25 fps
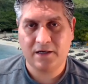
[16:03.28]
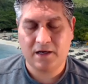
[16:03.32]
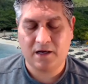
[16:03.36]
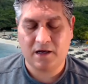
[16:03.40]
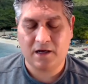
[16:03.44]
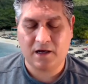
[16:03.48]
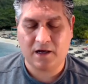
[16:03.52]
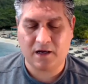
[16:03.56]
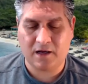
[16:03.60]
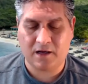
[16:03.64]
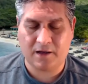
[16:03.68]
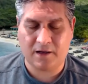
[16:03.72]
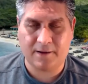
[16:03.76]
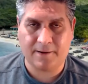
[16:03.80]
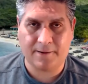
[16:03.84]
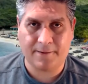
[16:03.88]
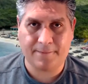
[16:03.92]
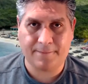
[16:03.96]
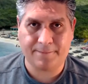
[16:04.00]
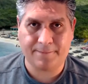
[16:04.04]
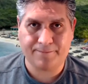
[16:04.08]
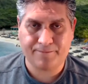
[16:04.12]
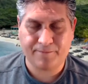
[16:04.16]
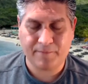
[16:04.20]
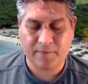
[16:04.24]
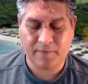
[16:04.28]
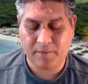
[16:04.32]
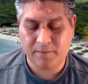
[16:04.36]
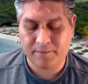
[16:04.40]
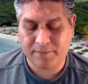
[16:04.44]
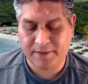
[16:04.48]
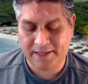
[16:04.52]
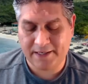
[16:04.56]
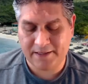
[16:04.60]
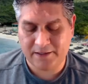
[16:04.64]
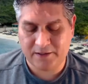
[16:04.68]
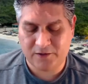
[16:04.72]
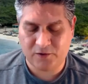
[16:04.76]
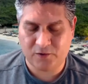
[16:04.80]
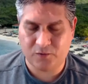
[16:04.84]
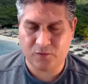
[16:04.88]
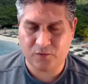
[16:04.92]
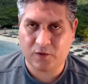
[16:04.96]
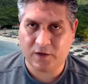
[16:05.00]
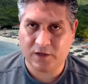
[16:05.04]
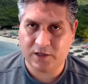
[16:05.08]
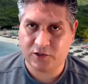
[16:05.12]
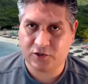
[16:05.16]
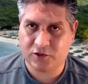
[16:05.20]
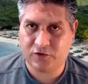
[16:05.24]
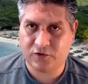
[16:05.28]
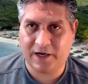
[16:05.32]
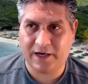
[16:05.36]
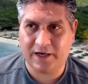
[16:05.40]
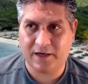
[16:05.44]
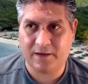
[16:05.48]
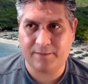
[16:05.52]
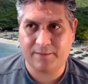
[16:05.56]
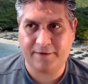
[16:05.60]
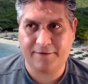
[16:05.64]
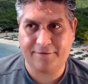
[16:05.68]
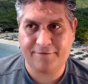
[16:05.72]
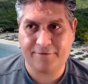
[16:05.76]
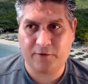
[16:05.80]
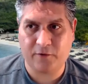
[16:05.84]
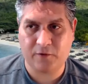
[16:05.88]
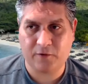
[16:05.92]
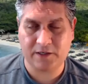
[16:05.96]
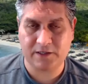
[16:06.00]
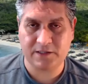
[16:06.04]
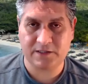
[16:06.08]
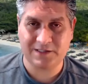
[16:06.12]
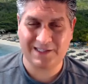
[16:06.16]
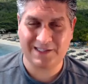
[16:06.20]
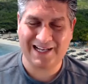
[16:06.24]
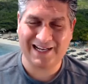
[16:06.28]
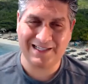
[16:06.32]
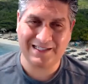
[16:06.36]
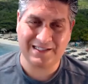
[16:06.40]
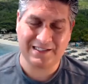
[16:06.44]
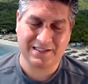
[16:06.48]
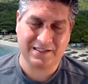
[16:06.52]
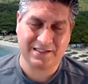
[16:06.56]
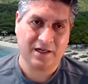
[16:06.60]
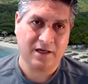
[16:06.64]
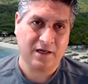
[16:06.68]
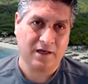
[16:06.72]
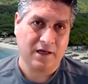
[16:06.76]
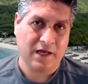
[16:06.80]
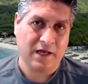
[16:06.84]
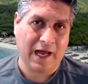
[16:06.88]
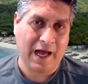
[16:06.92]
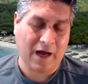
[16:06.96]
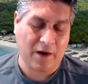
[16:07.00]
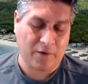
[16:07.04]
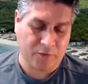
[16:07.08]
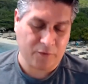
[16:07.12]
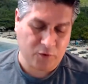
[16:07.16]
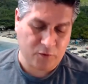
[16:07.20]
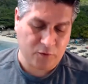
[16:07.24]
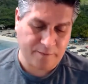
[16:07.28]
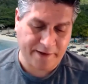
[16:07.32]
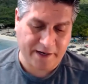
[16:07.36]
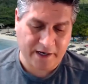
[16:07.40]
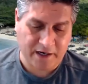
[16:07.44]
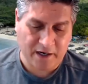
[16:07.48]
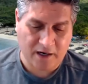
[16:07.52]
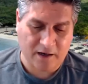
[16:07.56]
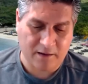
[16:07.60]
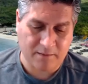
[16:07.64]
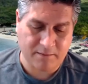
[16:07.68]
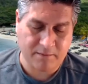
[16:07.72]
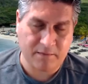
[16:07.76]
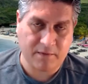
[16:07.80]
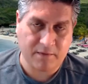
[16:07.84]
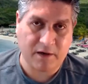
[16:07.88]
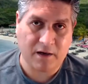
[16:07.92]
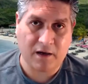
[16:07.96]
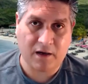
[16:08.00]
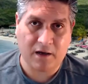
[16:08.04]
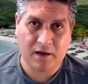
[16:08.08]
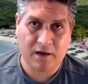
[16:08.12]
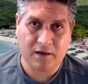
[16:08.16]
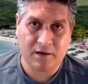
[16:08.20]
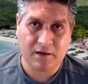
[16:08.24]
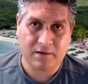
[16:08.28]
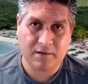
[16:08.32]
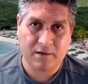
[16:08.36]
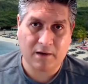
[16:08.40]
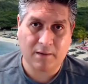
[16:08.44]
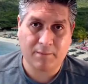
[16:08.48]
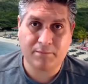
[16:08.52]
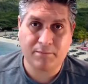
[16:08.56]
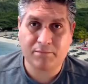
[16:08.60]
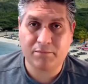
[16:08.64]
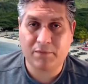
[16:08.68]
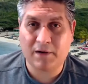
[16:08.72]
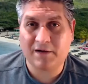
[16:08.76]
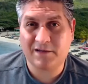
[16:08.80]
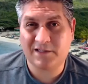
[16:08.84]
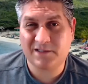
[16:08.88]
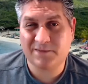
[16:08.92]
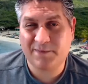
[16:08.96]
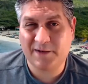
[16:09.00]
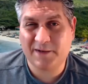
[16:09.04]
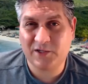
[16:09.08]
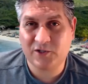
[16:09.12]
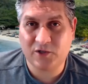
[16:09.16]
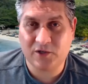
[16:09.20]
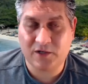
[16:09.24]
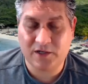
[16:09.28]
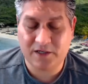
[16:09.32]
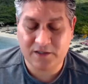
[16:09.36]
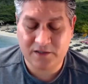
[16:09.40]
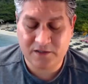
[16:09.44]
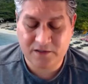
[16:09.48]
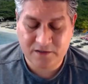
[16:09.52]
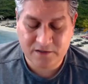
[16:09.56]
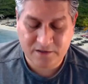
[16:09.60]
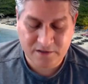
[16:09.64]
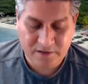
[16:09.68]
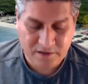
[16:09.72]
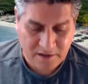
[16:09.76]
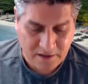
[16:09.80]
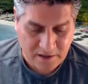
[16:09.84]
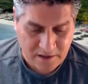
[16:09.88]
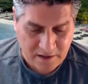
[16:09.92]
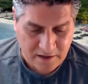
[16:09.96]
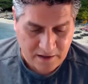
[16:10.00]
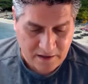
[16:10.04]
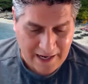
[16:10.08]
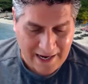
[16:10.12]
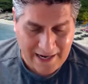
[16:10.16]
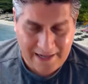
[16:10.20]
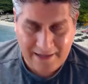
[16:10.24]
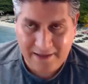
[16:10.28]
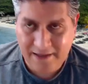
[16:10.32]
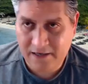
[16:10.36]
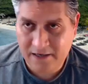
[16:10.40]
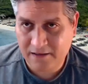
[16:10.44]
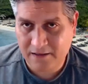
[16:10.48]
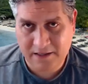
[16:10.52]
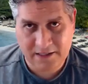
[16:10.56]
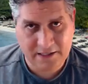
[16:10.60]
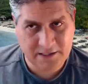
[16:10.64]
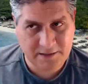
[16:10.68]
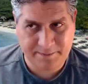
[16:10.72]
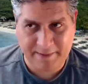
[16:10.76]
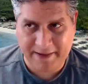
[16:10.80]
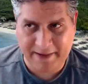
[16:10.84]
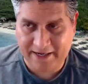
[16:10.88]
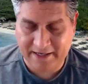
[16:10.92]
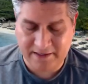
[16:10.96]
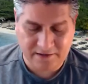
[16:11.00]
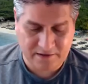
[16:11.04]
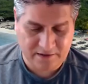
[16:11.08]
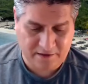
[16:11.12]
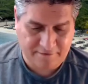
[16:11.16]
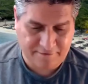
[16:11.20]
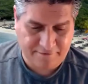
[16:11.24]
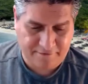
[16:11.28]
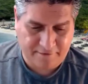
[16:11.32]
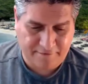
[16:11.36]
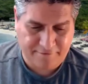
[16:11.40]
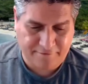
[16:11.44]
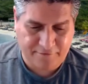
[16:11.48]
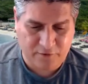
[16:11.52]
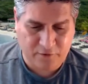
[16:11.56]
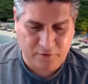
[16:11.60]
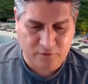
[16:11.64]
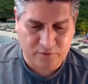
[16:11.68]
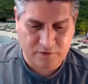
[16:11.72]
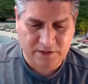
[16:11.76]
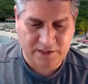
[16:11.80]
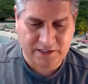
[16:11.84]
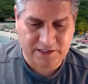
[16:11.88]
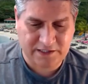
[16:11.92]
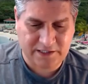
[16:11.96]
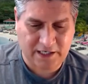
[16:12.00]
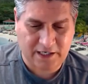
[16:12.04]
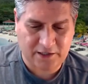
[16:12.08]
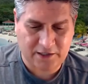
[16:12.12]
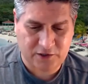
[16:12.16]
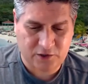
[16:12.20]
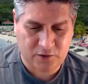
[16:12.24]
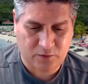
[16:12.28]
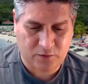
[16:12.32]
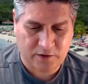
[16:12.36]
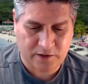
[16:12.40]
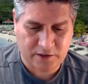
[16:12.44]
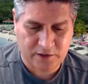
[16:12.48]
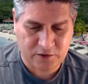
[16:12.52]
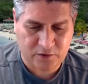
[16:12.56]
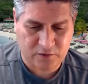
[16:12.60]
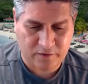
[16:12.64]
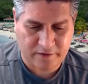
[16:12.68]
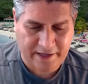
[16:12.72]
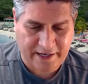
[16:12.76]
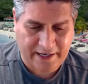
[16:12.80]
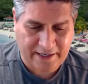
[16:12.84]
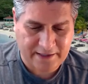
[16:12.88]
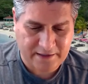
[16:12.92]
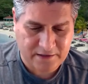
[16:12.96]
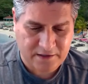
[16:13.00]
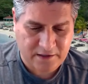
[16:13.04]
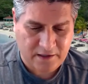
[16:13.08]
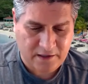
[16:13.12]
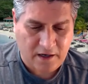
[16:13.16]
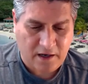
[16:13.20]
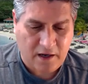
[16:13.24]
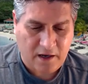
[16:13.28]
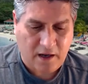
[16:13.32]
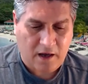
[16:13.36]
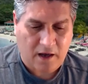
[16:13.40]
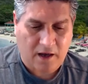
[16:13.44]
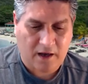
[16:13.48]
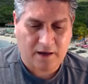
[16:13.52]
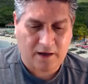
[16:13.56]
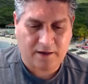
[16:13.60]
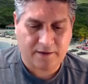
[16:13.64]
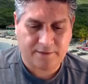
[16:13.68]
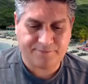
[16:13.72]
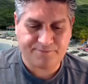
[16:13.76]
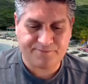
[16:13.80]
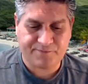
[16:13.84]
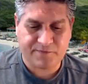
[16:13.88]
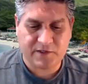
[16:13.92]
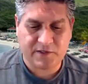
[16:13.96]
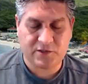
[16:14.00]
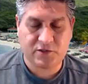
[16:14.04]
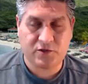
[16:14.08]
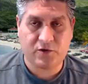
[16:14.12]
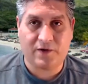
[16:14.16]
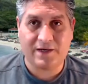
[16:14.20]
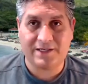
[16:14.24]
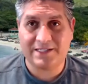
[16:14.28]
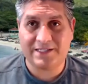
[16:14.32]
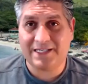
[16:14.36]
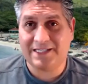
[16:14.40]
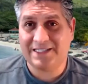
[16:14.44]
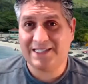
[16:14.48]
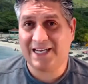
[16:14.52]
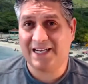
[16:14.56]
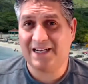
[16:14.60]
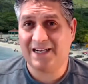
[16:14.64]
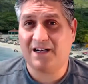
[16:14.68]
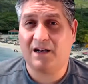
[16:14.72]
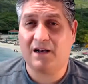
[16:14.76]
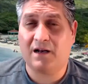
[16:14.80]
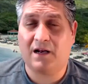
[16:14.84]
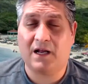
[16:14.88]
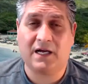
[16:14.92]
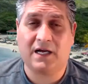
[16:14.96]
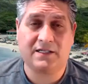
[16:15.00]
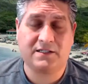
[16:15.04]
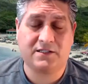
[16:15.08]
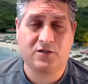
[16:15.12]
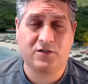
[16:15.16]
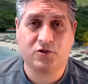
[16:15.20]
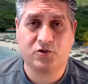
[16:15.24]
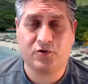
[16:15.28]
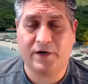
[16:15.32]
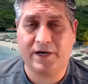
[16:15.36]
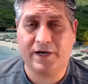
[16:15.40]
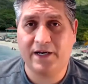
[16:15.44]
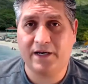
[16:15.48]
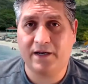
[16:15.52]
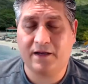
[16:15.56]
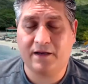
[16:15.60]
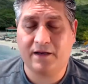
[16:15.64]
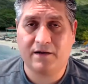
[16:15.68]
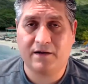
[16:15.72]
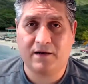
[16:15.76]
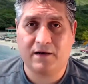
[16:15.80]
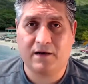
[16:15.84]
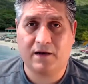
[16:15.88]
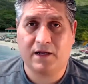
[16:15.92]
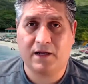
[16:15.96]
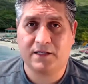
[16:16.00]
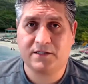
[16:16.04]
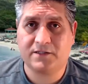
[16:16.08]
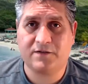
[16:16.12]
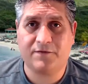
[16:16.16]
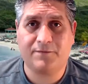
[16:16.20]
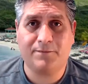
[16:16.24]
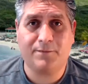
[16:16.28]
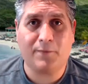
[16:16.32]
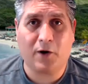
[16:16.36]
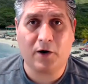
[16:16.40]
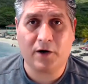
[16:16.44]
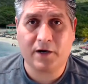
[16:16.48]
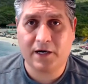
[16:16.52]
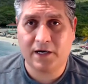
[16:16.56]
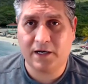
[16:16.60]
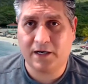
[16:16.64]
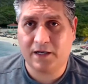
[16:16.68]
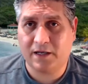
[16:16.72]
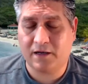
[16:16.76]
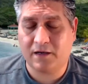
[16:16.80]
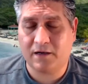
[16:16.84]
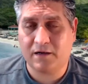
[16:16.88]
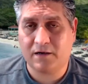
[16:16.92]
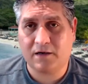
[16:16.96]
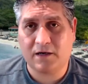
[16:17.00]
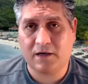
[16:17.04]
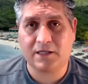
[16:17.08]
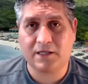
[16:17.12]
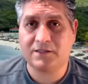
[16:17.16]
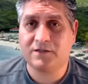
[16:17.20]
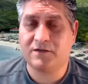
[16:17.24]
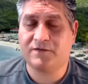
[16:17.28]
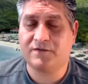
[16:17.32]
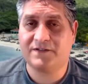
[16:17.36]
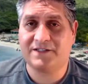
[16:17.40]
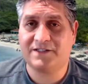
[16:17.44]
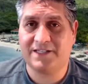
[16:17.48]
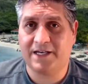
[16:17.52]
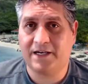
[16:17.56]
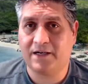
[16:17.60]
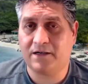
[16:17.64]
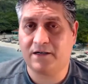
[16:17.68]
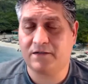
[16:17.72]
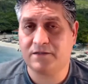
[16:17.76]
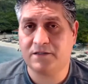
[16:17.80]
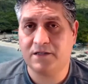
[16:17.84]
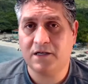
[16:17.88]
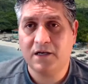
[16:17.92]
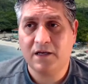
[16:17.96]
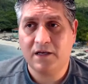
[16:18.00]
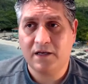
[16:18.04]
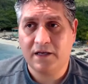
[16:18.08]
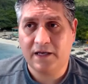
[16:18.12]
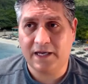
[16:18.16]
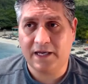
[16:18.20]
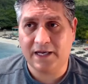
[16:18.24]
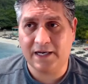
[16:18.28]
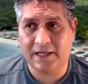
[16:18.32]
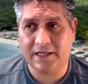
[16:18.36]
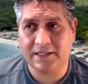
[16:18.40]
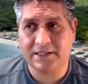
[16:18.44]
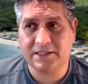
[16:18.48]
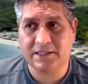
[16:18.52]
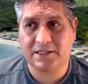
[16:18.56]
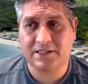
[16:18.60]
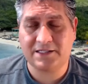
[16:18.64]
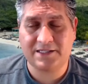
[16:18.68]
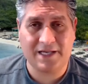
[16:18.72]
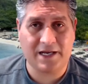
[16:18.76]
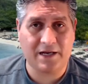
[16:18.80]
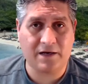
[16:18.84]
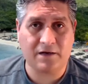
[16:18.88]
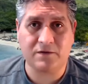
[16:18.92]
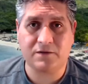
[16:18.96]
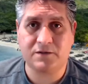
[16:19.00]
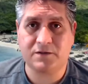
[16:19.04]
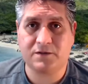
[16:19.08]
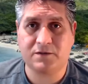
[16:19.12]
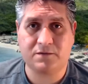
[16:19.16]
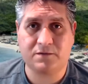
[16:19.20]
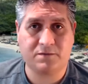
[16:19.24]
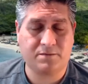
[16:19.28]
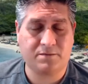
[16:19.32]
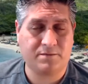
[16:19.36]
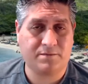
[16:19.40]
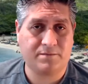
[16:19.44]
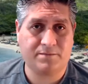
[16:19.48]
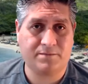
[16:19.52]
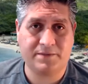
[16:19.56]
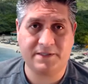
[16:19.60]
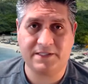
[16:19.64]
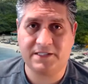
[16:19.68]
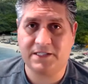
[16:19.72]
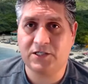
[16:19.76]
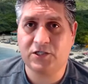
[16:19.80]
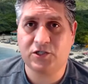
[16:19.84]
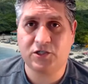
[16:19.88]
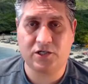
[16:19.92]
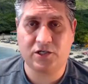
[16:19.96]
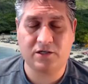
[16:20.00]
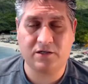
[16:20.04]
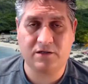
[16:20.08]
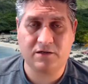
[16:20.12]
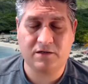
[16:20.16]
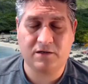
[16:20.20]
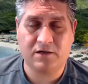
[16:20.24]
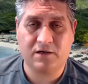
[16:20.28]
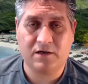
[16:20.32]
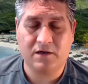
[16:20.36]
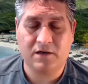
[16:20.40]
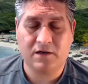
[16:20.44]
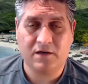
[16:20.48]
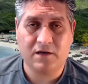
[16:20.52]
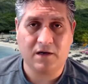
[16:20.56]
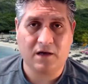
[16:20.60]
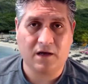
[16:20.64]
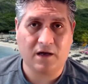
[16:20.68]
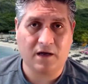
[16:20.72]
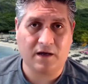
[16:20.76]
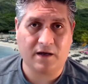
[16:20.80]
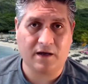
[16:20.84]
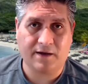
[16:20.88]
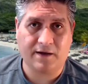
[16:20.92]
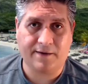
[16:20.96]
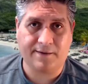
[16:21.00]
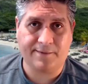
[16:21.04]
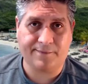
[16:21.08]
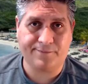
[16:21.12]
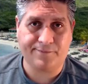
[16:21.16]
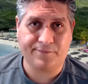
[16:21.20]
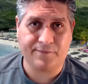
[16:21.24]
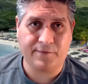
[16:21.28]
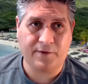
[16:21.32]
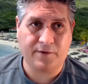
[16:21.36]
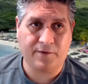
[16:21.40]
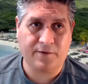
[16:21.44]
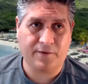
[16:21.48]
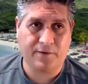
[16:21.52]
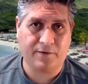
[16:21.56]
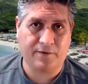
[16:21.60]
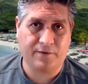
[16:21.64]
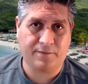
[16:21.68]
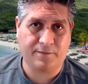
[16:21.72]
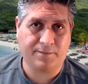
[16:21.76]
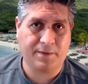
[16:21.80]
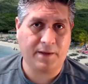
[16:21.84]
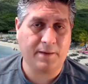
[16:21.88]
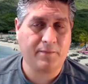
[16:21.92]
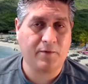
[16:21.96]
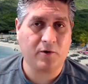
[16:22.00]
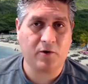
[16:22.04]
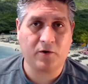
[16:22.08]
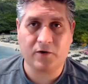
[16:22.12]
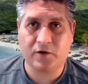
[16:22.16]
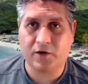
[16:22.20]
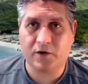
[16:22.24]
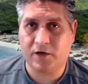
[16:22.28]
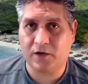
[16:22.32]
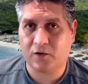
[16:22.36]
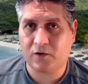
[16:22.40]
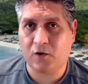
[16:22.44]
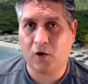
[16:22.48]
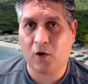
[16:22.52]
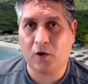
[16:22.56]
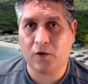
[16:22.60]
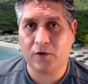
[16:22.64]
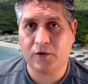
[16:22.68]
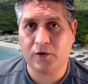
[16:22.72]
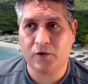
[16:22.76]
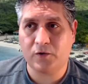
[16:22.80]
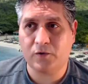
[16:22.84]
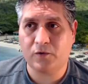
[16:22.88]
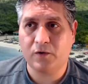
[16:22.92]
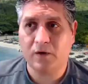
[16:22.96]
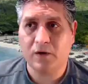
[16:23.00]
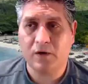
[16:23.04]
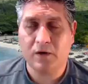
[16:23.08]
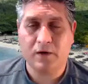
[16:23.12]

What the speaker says: but you want to try and be focused. That's how you become a specialist, and then expand if you decide you want to do that. So as I said, lots of training, lots of marketing, lots of sales. It is a sales position. Your people are going to call you